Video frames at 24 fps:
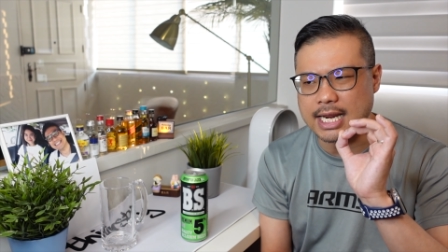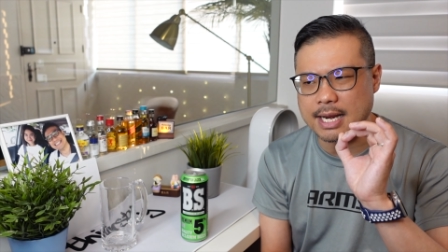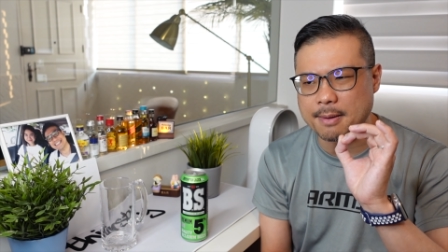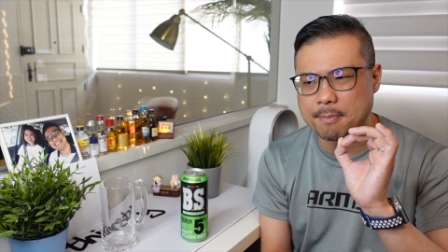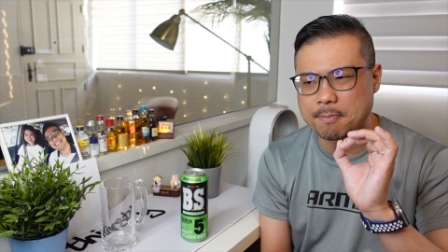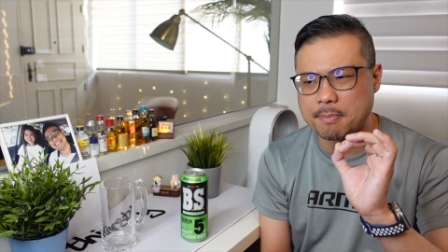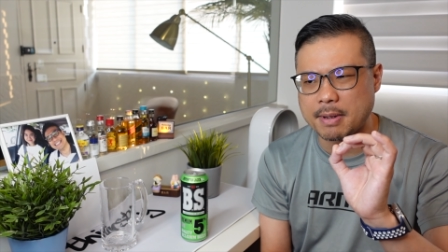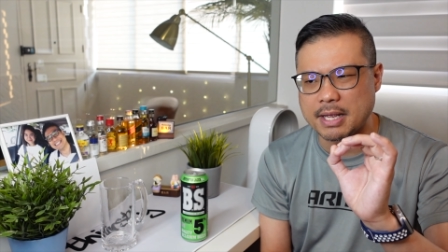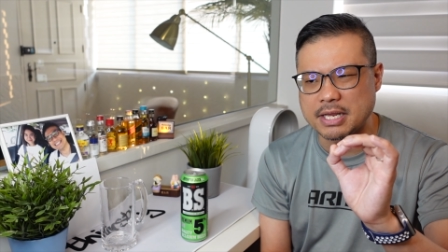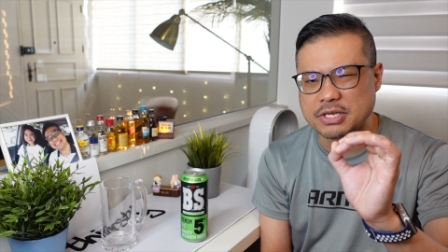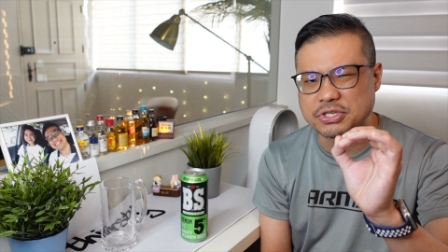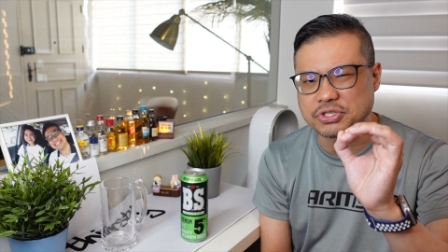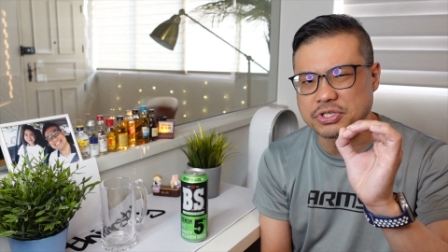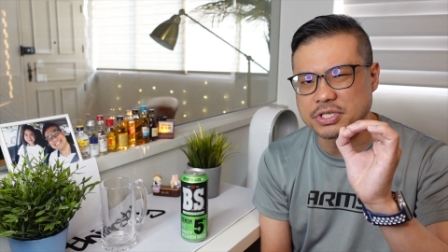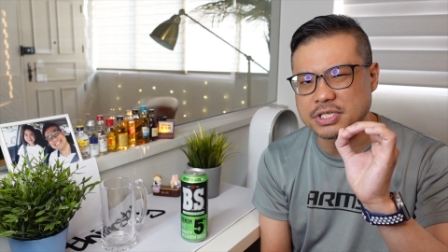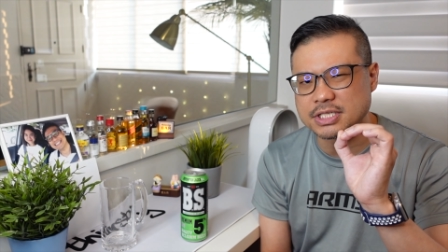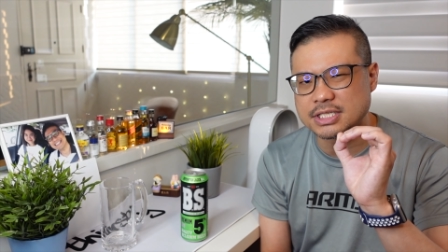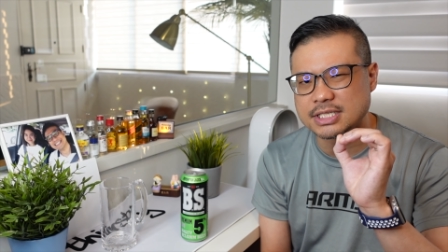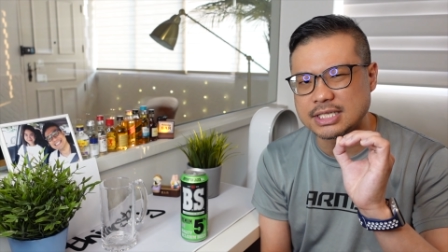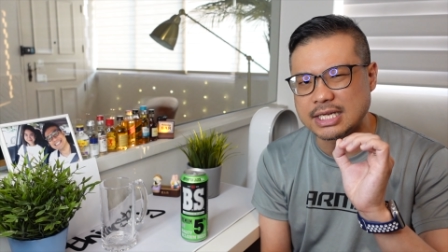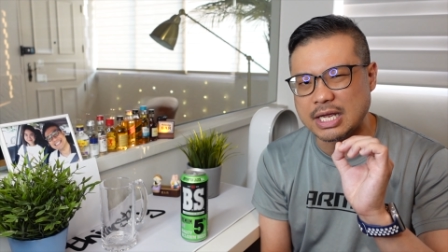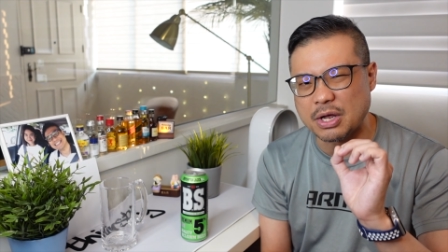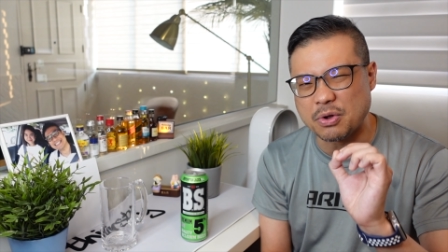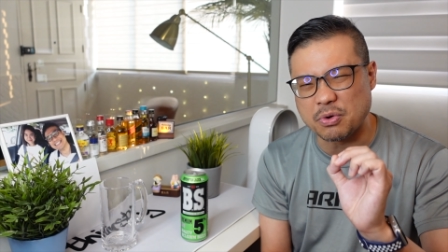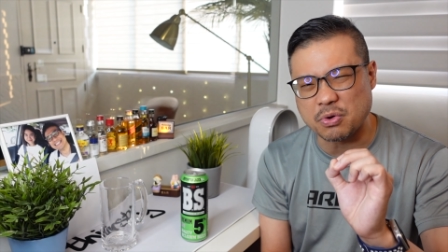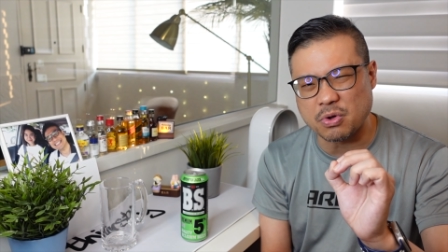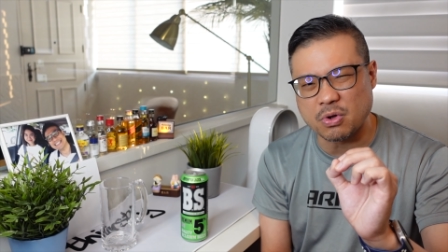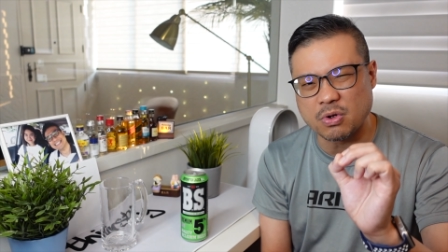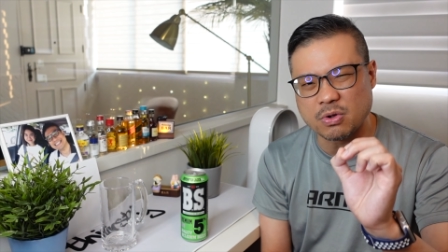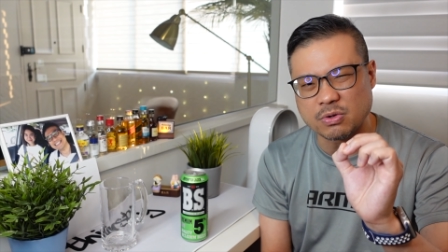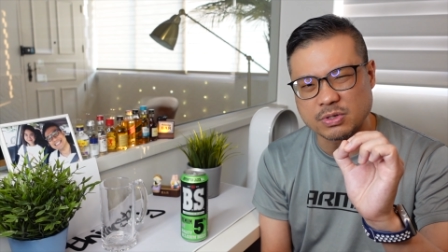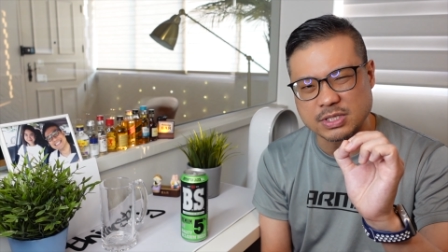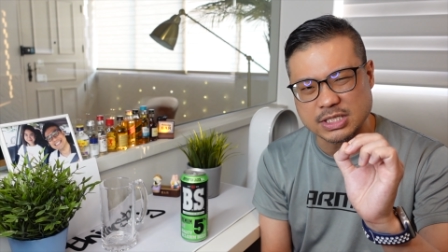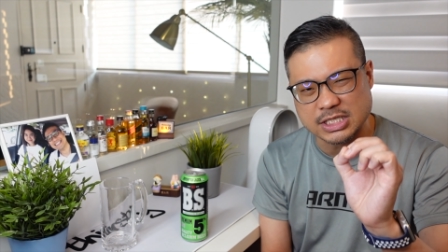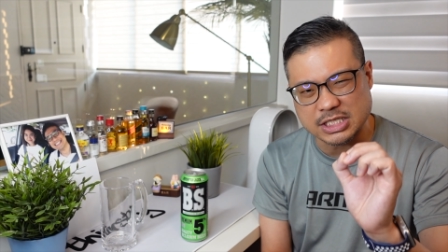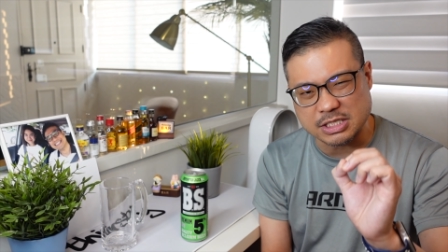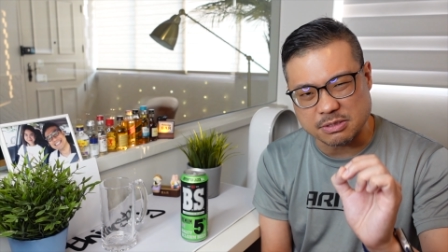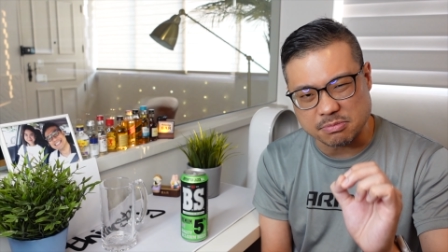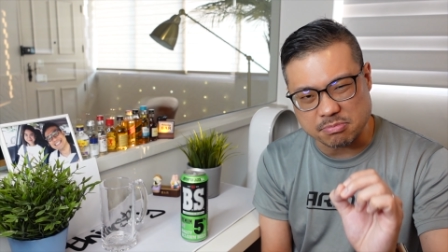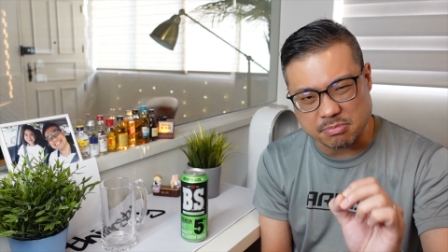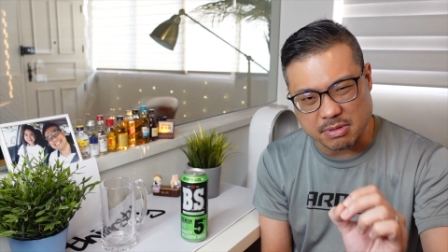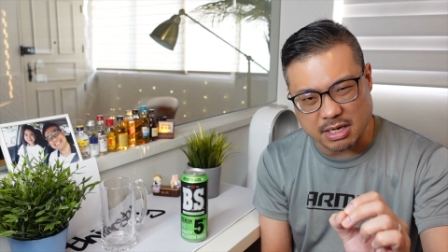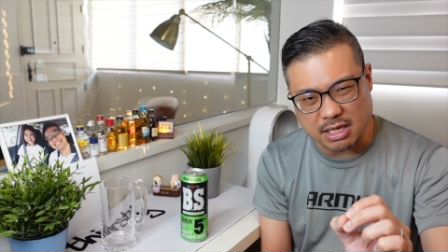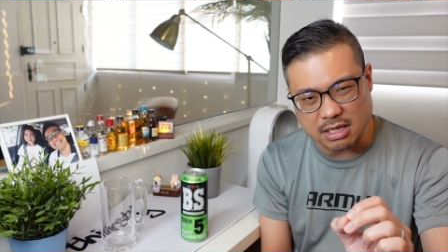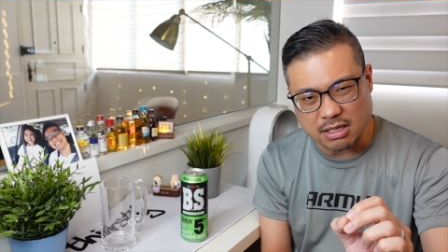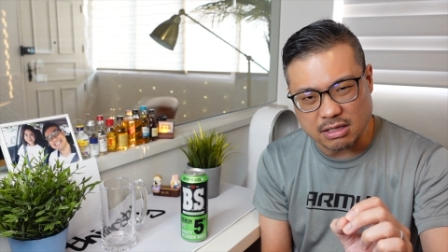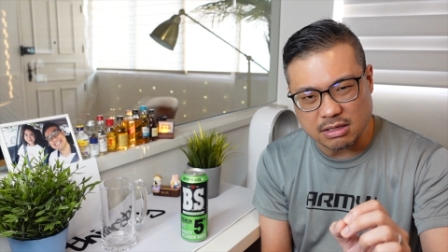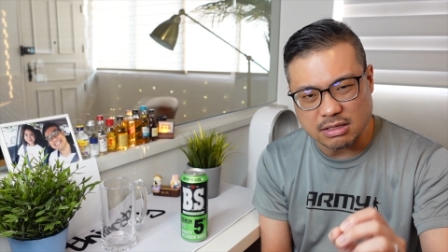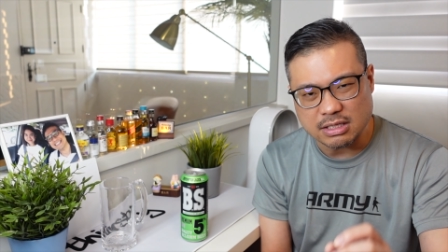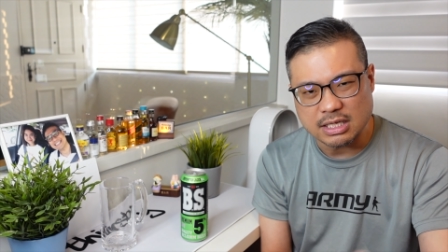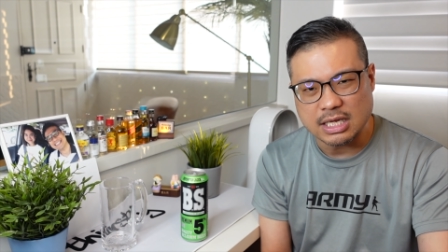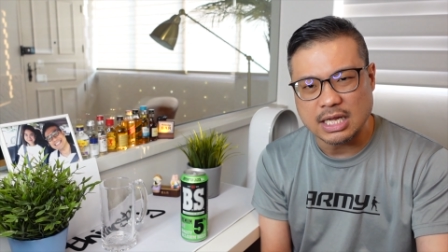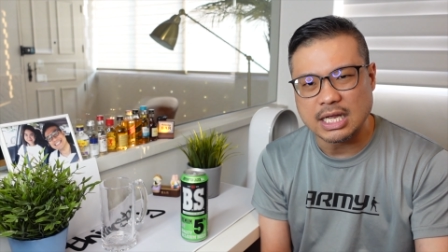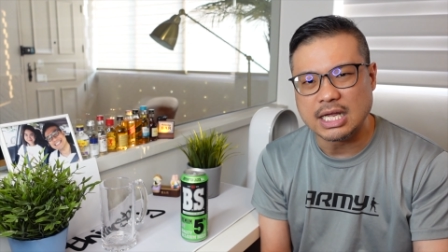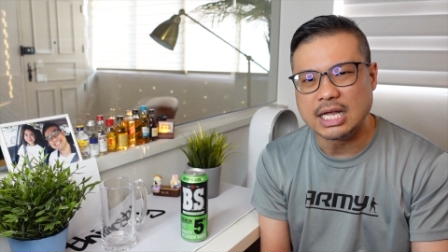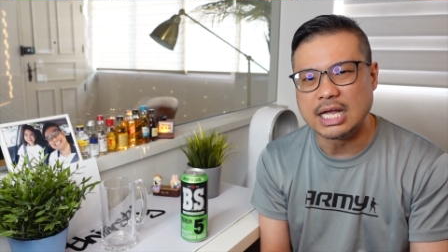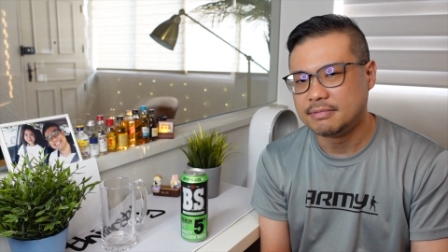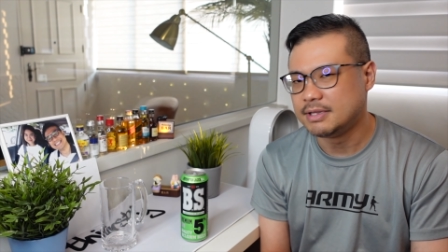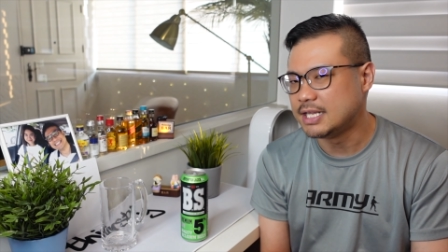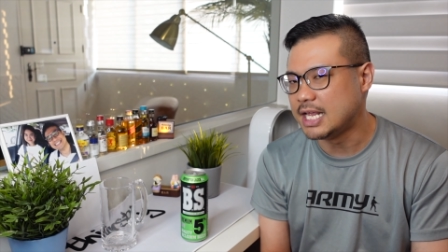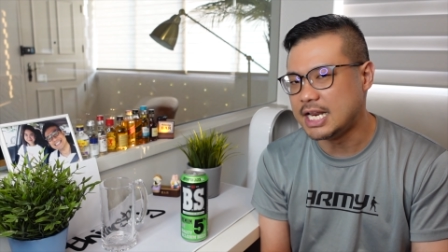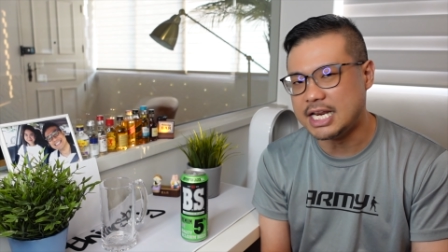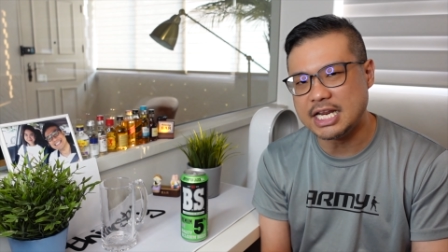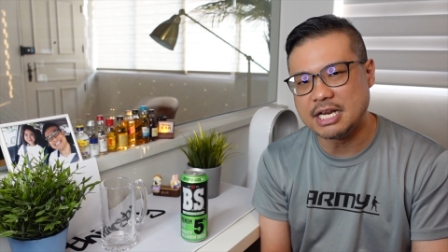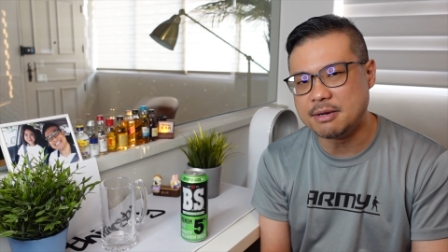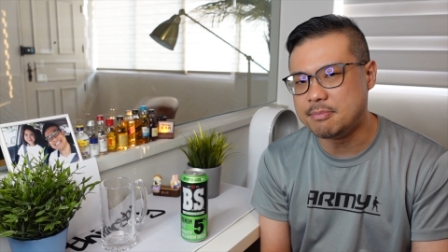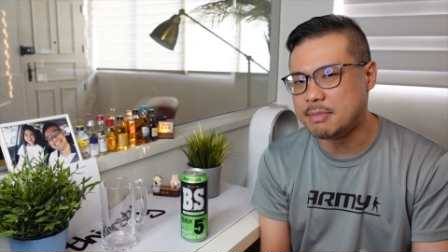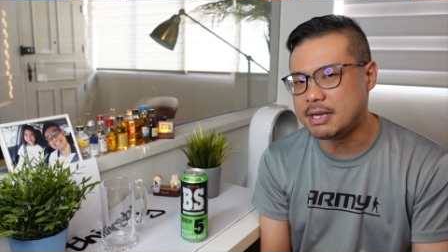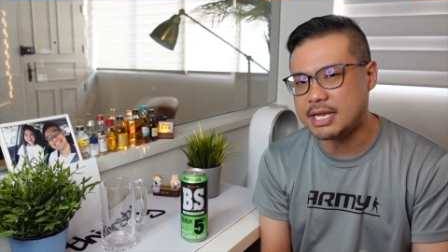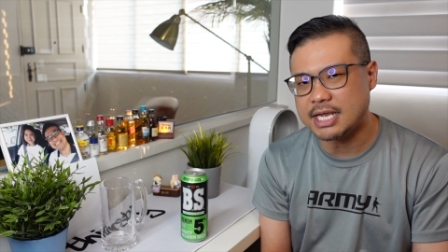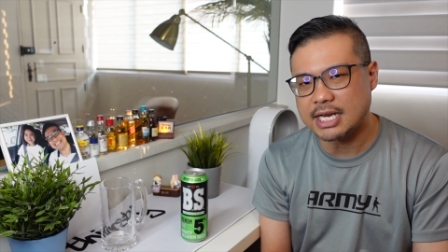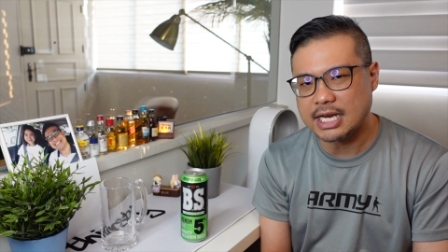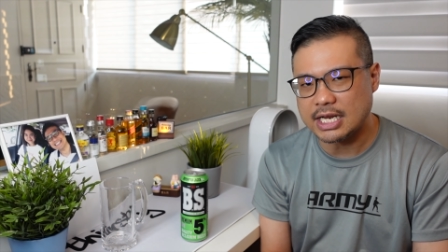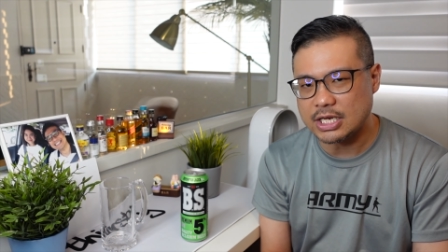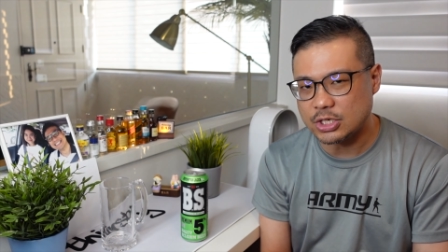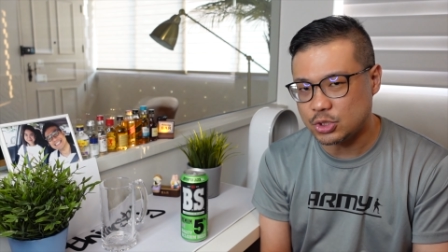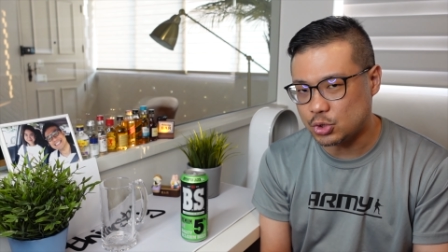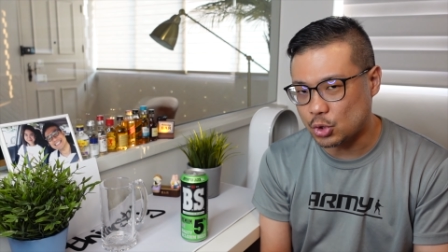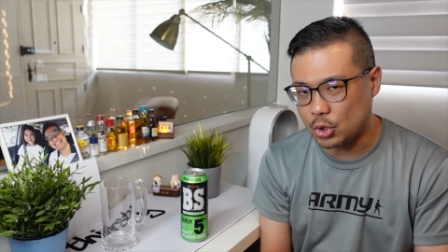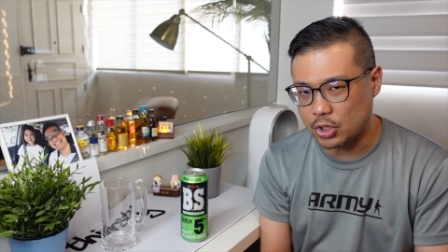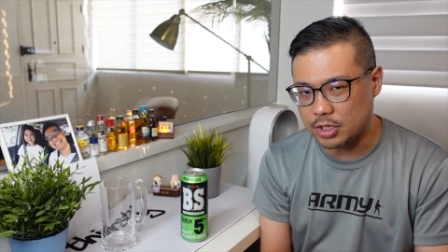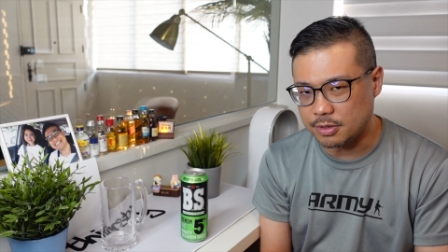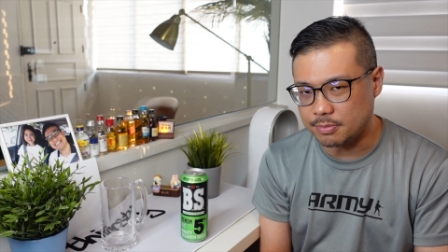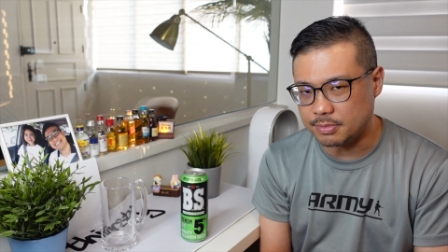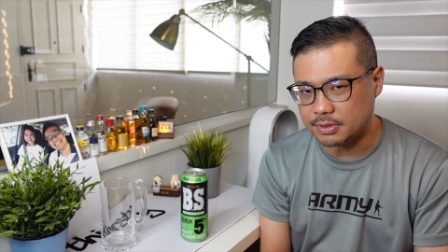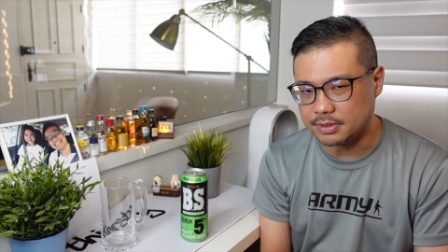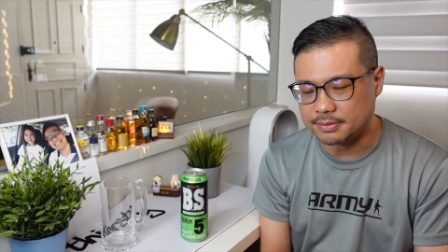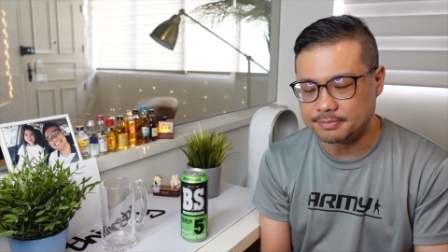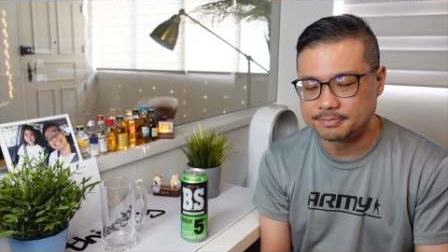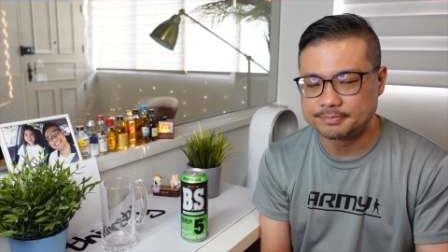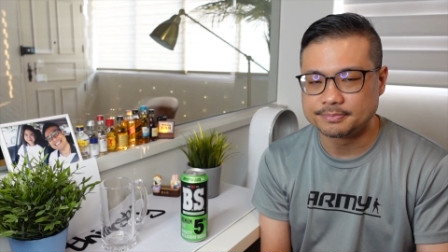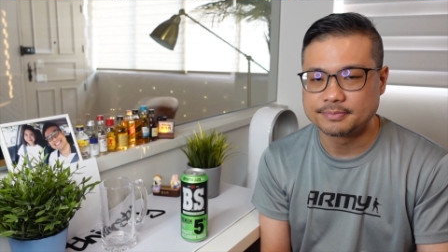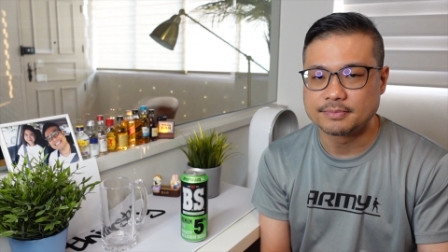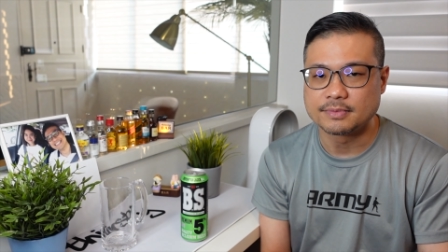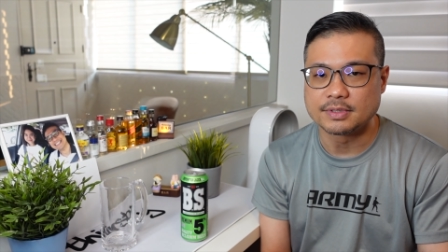that pungent alcohol smell that didn't make it enjoyable.